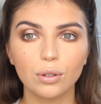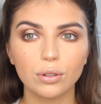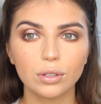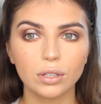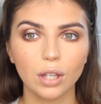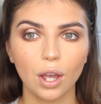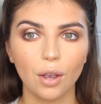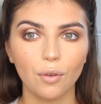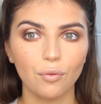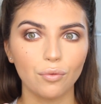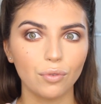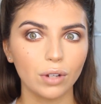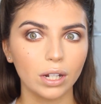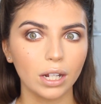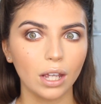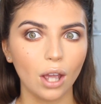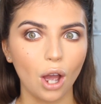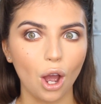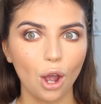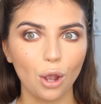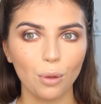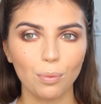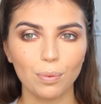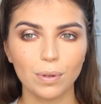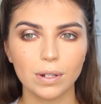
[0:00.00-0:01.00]
So it
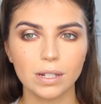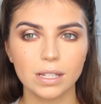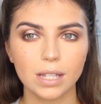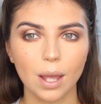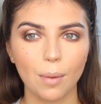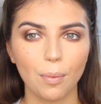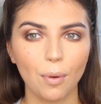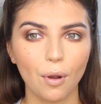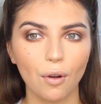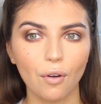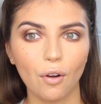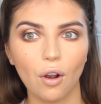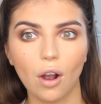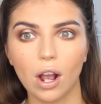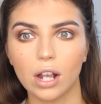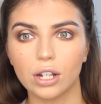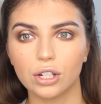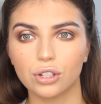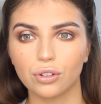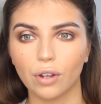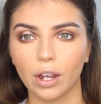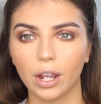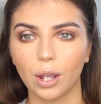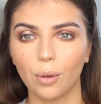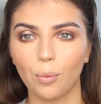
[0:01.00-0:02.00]
really opens up our eye
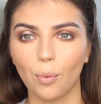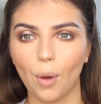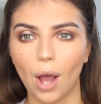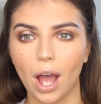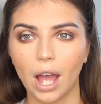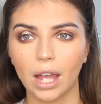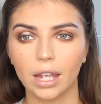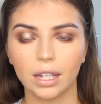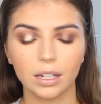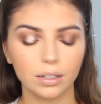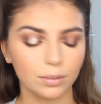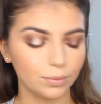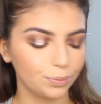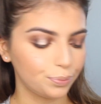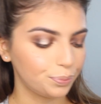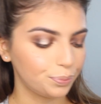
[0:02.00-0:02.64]
straight away.